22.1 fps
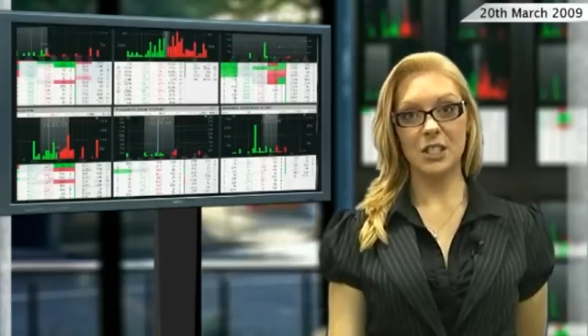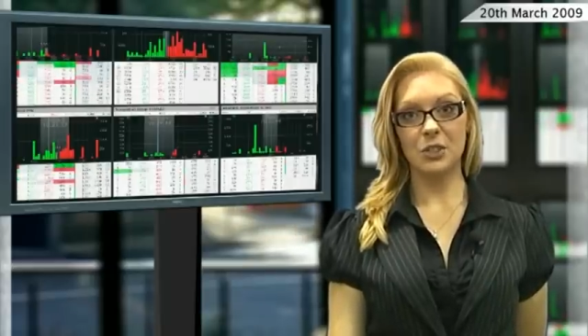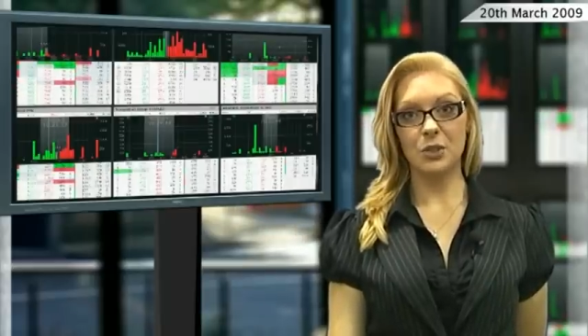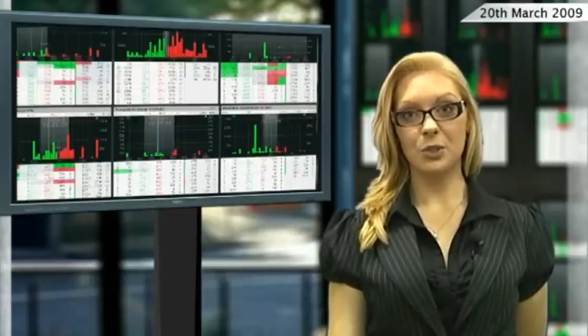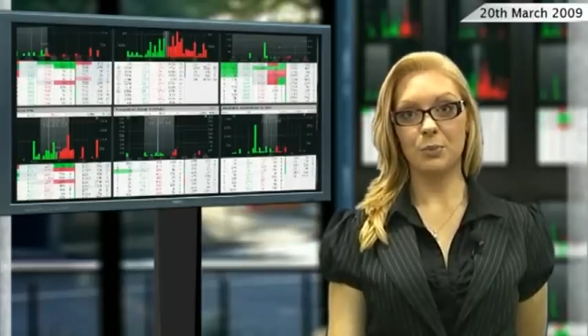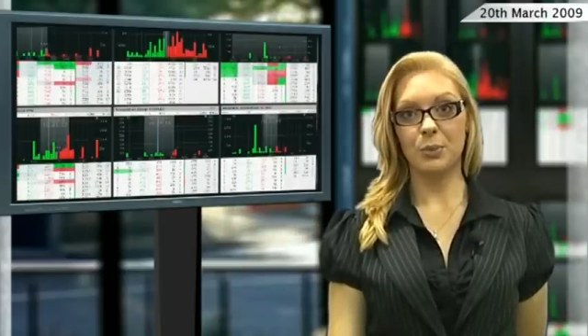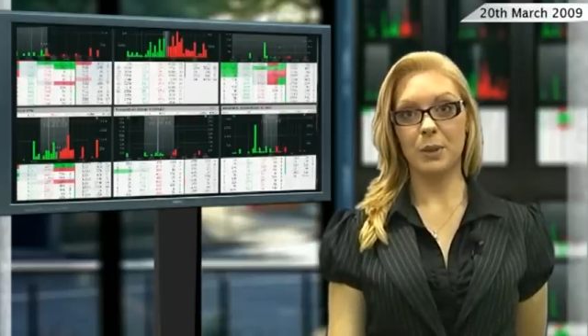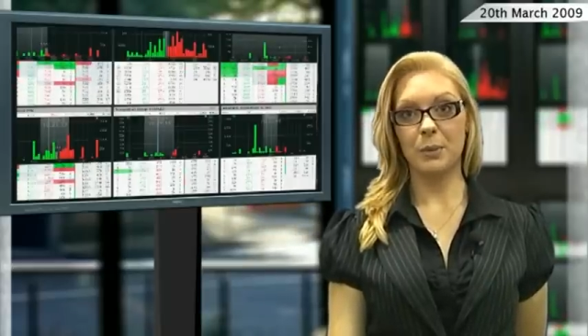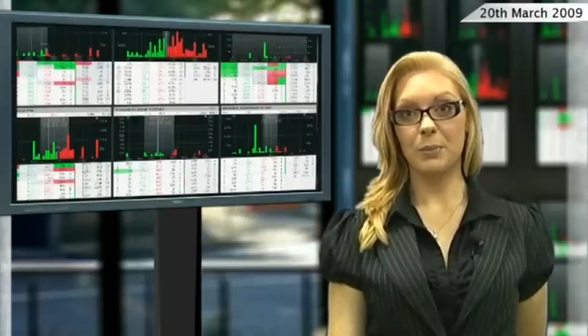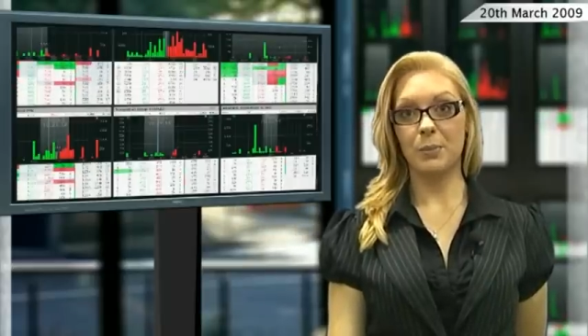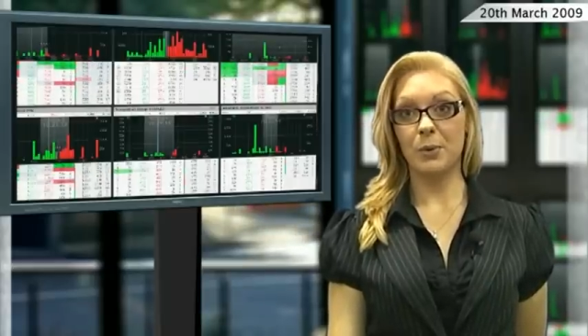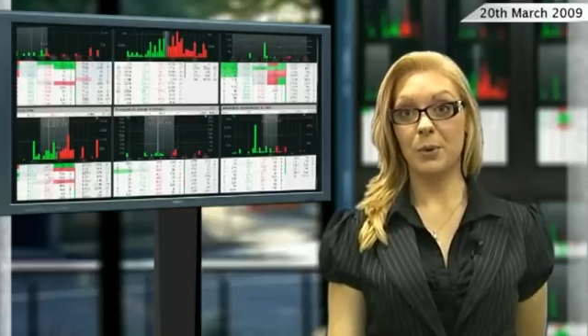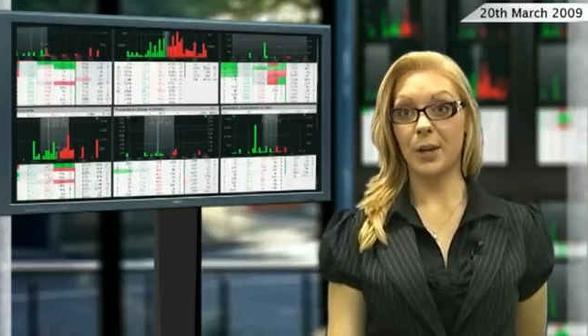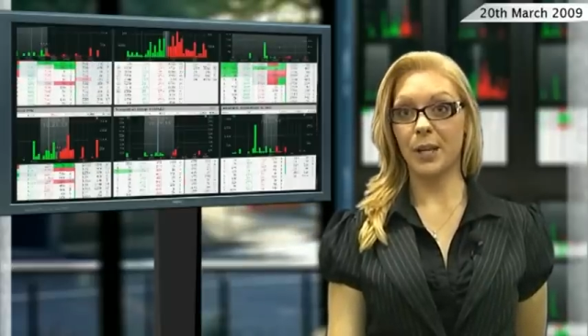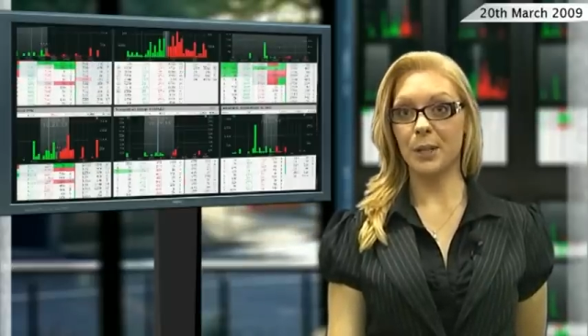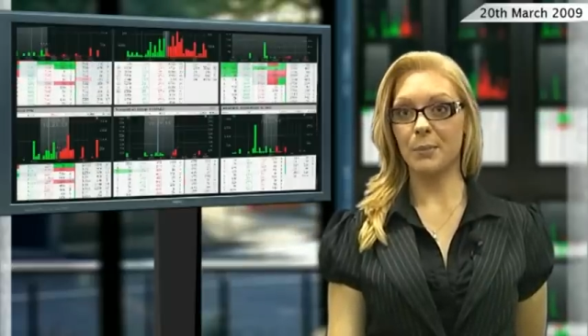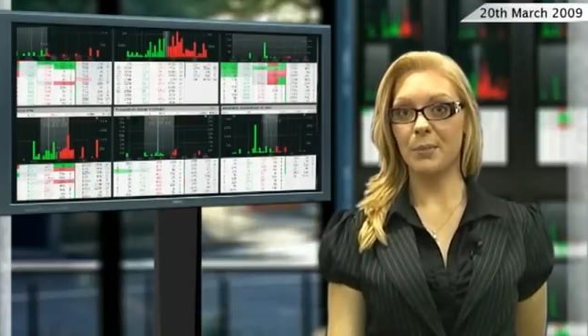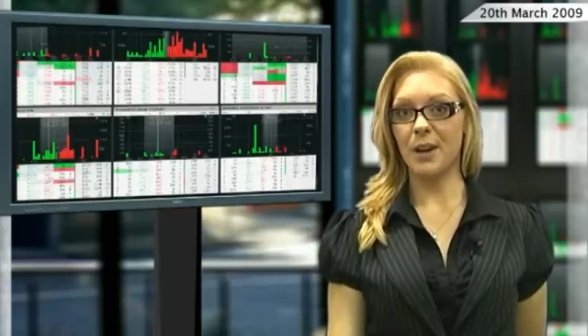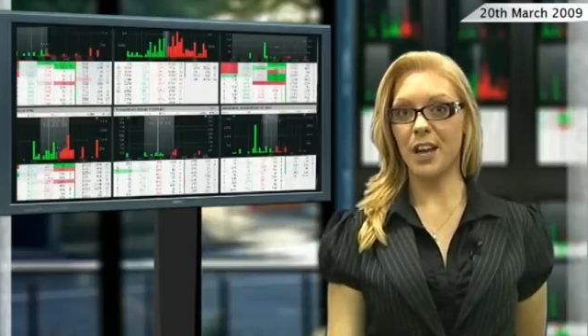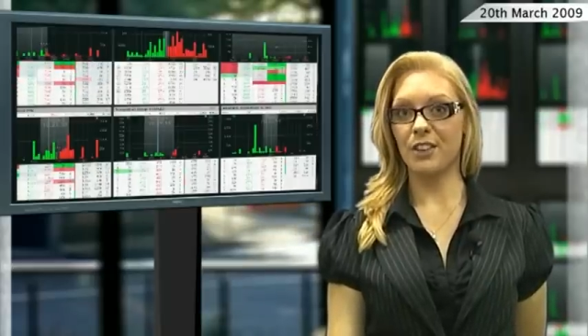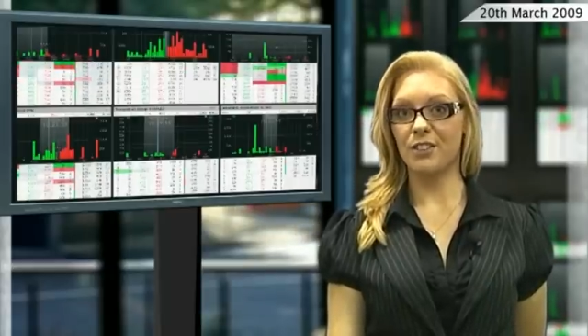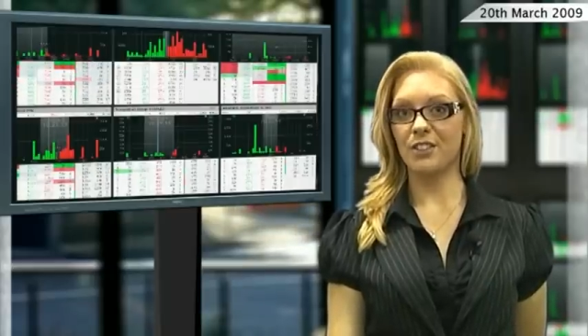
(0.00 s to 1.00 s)
could be
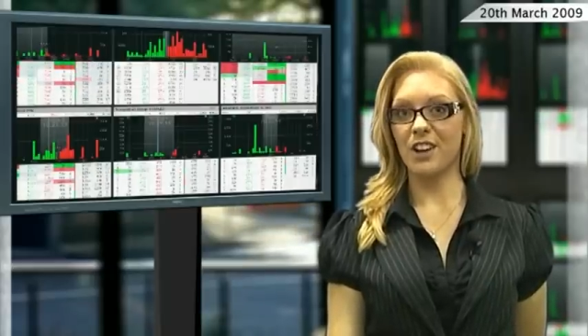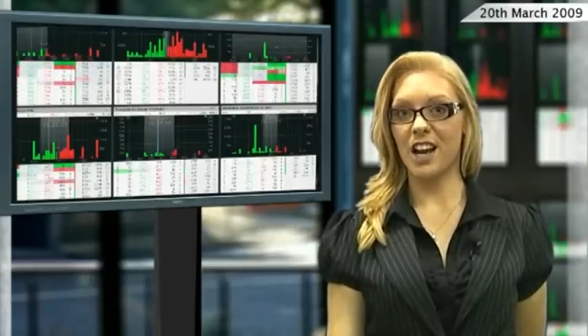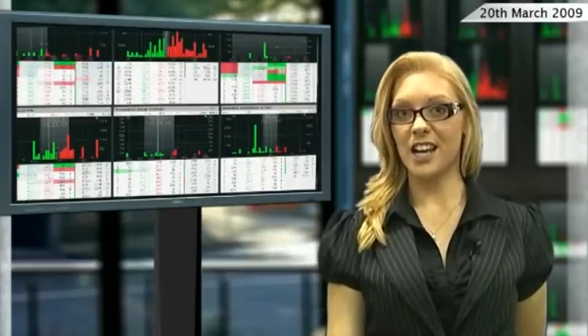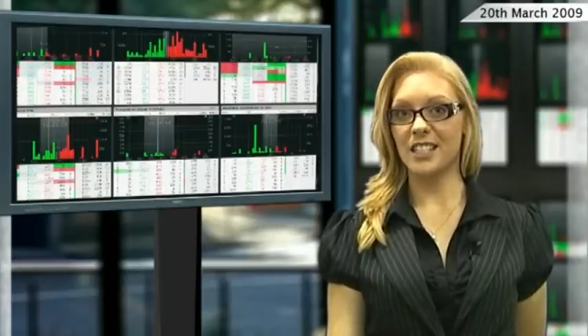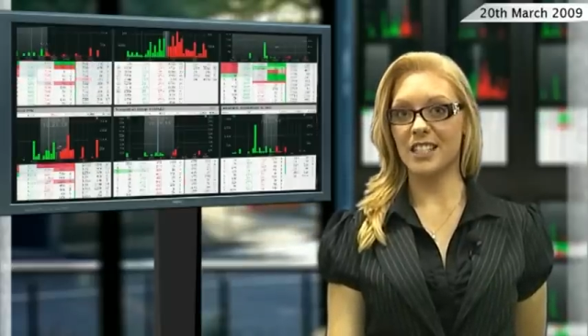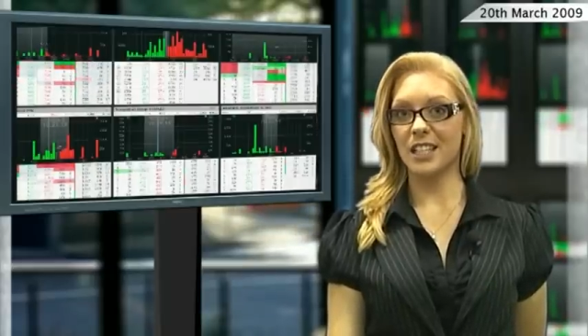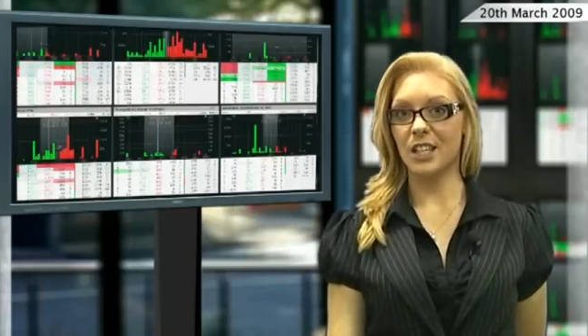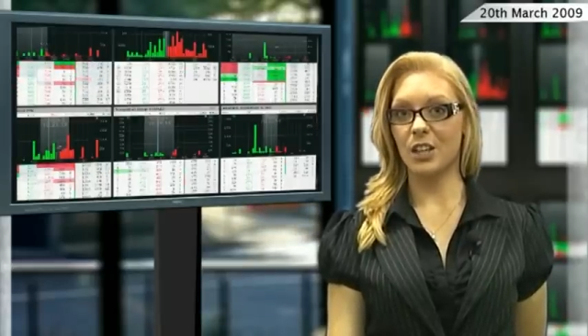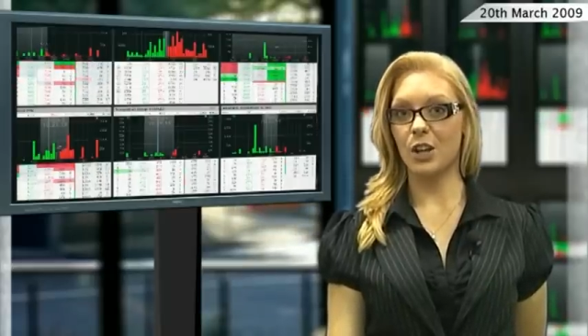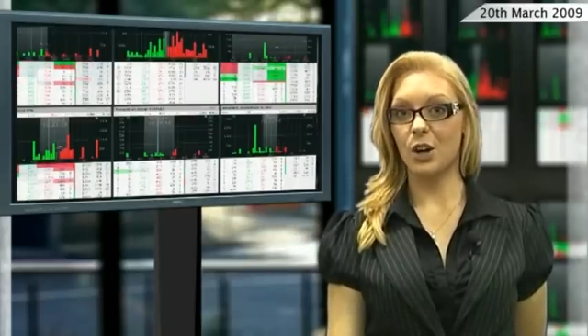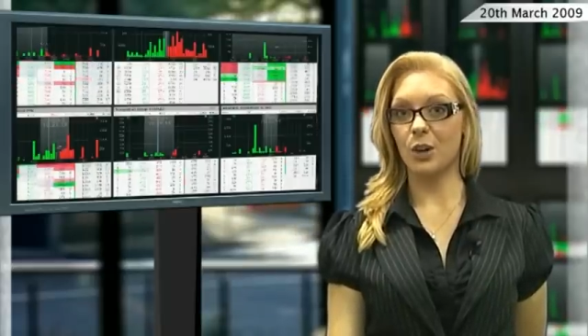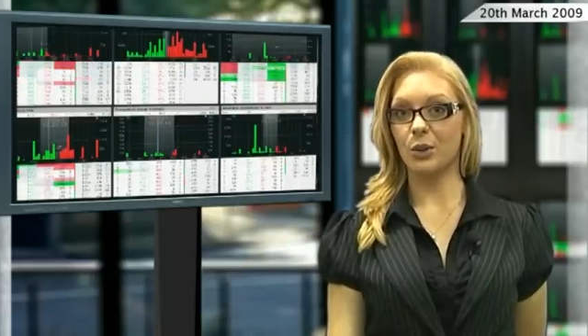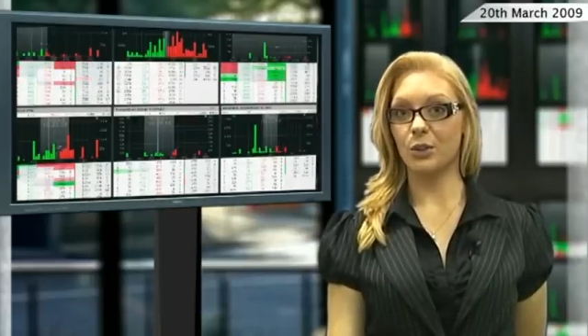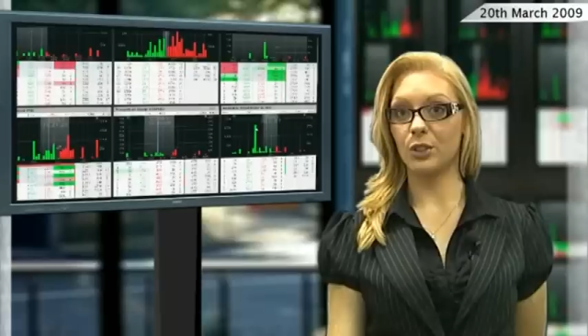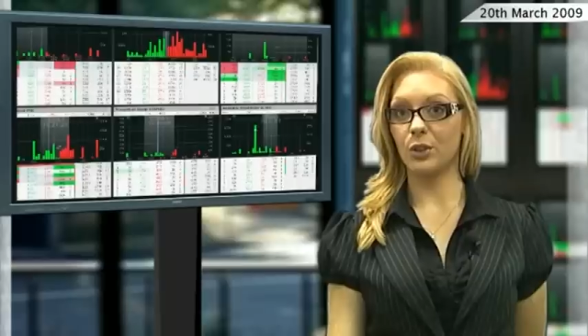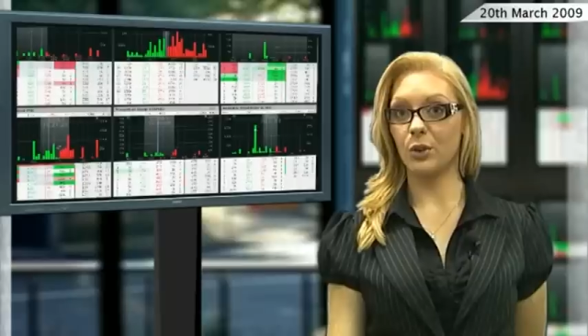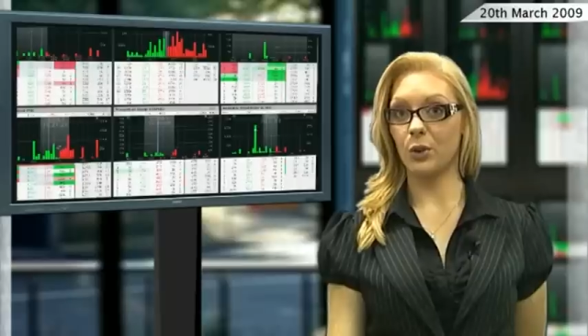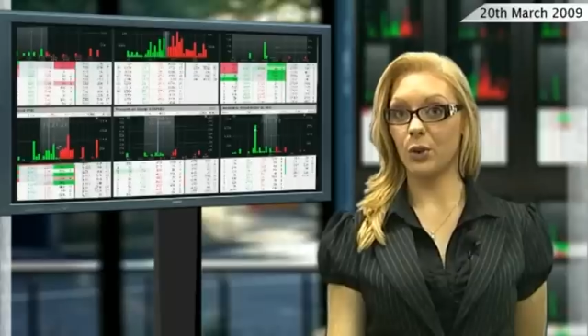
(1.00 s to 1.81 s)
buoyed by the rising gold and